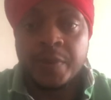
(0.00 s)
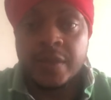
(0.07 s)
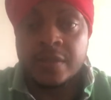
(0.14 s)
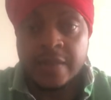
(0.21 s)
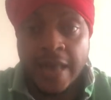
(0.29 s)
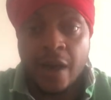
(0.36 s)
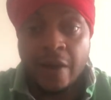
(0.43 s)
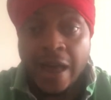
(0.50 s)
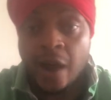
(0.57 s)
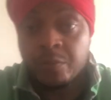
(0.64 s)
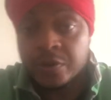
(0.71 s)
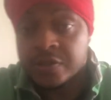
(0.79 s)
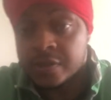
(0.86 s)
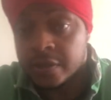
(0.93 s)
but it's now
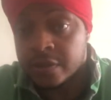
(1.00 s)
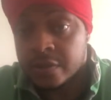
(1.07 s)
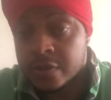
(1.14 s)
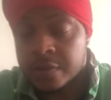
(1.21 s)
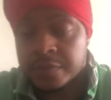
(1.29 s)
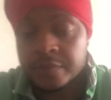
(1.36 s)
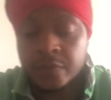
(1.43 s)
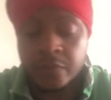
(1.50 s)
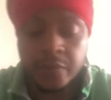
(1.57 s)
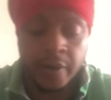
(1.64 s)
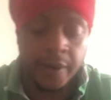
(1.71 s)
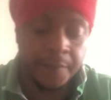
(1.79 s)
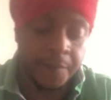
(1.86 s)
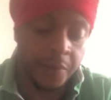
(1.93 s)
Albertsons,
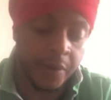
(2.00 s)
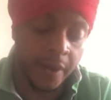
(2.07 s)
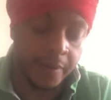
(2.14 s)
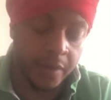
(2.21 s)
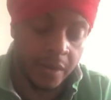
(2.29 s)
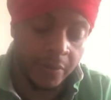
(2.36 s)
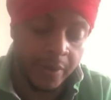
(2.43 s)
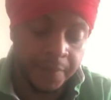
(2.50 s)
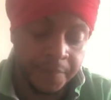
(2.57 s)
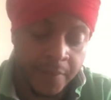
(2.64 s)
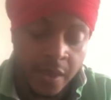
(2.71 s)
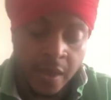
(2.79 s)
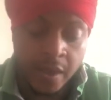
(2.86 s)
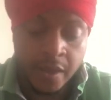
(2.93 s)
right? Okay, anyway,
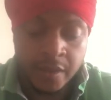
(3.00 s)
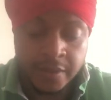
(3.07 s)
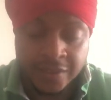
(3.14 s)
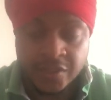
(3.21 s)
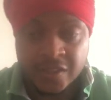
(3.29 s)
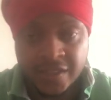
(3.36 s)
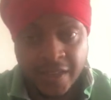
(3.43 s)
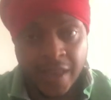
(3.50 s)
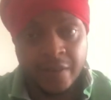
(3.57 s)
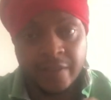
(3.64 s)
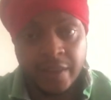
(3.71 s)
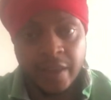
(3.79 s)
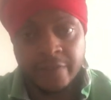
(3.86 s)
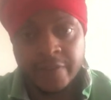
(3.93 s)
that's just to kind
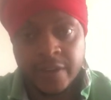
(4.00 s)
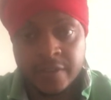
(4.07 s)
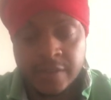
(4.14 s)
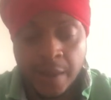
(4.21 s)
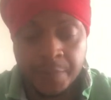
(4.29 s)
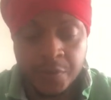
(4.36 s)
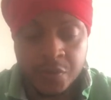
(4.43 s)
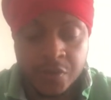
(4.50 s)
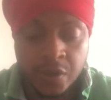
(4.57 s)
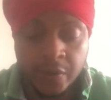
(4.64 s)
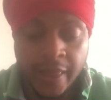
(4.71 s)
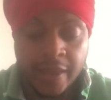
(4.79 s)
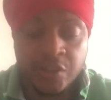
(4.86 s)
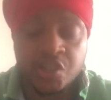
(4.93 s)
of give an example.
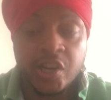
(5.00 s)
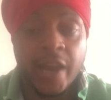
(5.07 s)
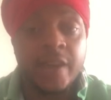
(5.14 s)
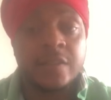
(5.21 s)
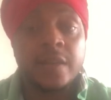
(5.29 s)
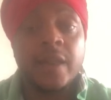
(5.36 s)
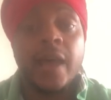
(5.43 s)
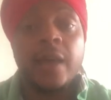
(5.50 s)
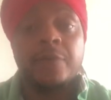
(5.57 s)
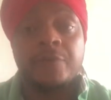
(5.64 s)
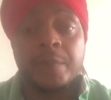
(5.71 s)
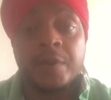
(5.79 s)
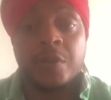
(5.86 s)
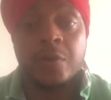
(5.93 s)
So they changed the name
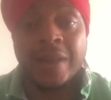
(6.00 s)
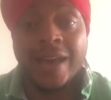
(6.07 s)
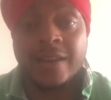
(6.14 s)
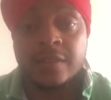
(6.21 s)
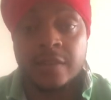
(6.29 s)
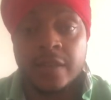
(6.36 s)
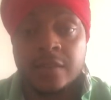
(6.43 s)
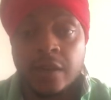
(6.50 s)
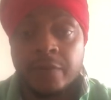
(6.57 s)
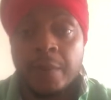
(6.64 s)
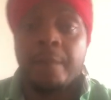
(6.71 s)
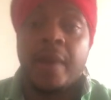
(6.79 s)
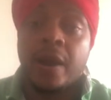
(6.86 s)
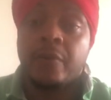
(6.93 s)
from the United States of
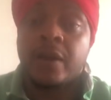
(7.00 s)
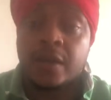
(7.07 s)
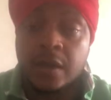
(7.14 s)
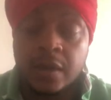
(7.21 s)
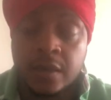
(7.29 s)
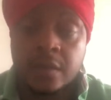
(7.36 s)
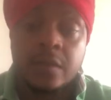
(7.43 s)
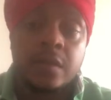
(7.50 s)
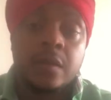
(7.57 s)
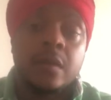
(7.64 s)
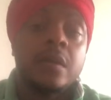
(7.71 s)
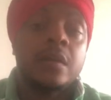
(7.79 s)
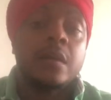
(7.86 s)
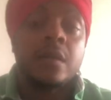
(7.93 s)
America,
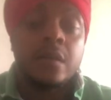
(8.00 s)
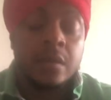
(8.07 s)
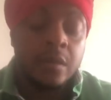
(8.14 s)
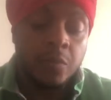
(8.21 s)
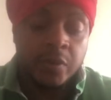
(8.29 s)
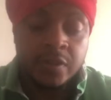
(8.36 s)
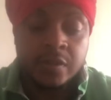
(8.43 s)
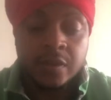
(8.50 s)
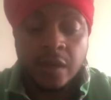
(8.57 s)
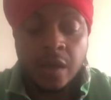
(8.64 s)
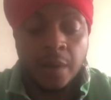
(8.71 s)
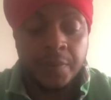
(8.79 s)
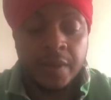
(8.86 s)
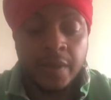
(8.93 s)
which is the
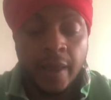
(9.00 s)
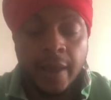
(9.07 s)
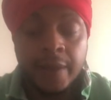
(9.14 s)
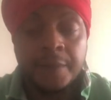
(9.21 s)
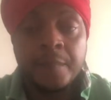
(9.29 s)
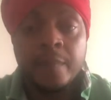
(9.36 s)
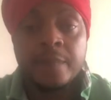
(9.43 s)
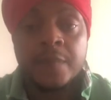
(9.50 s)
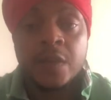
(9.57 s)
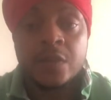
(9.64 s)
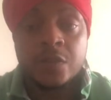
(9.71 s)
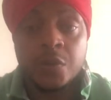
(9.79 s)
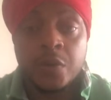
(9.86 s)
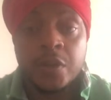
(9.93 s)
company name,
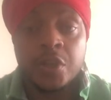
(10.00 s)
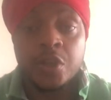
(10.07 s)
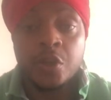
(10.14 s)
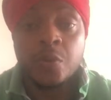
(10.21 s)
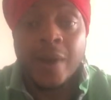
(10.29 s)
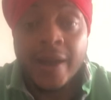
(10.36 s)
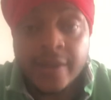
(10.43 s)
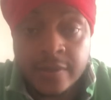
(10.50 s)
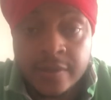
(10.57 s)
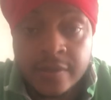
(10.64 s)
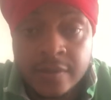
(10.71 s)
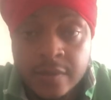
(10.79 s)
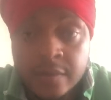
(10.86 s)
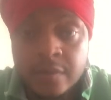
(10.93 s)
to the
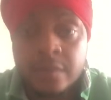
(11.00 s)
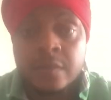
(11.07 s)
U.S.,